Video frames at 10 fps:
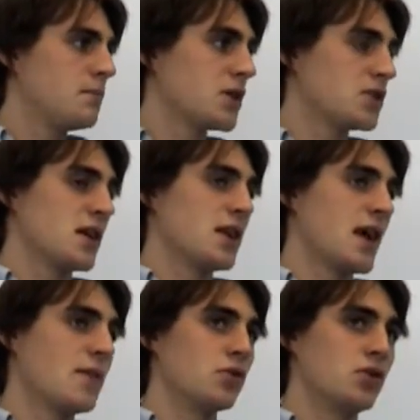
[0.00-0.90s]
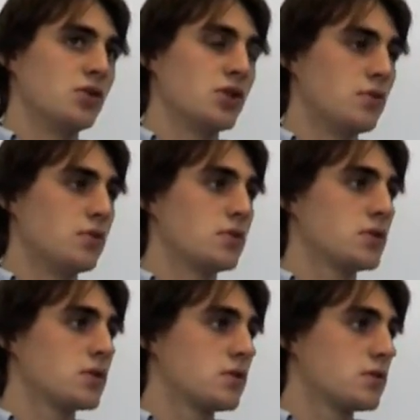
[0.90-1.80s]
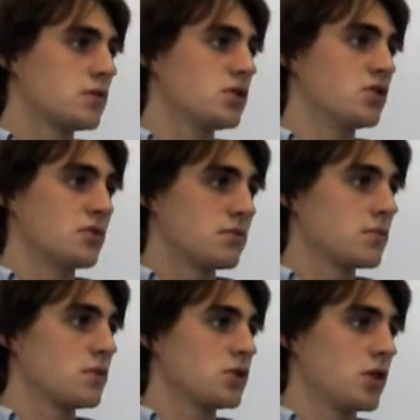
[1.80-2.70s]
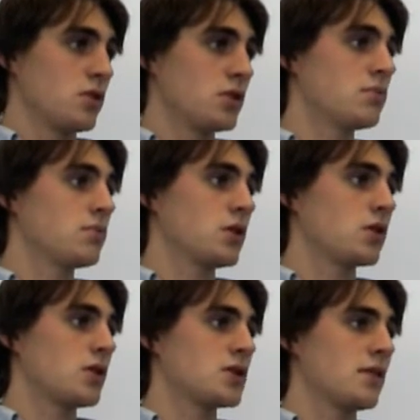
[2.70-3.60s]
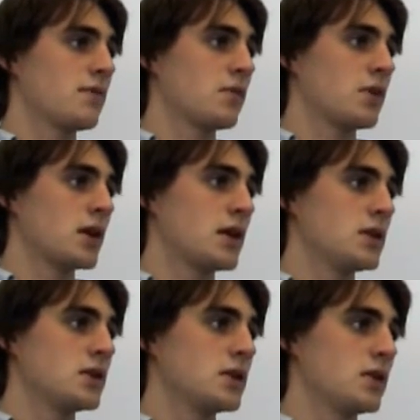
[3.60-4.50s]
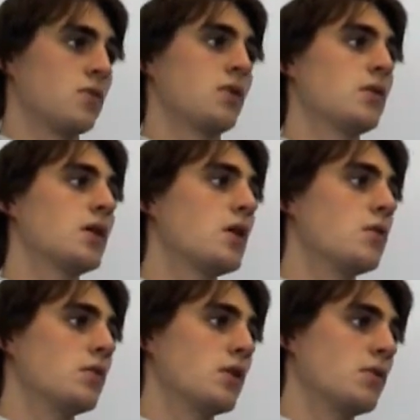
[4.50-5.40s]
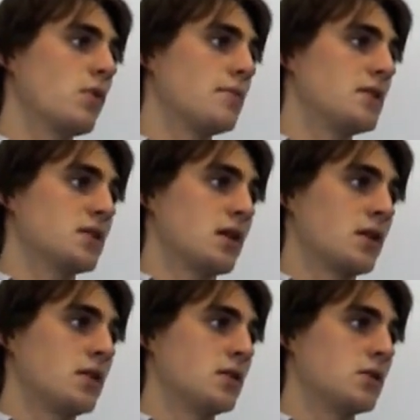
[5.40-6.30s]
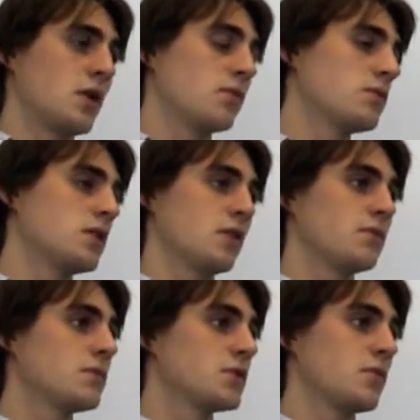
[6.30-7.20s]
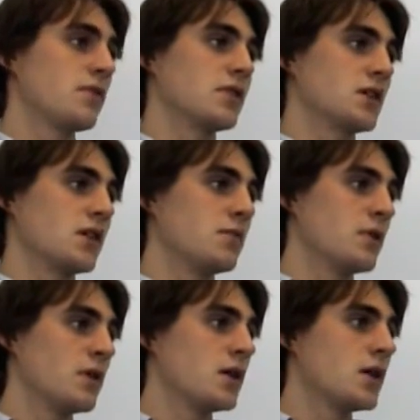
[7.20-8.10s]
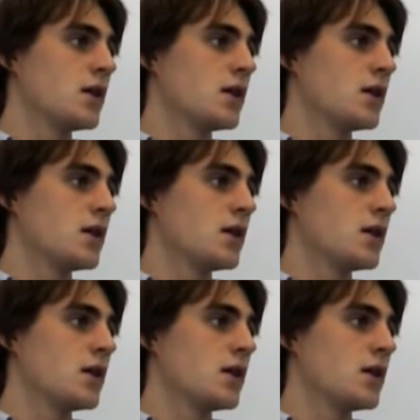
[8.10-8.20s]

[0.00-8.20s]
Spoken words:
because it enabled you to just show you content for what it is. You know, we weren't web designers, well, you know, some of us aren't, but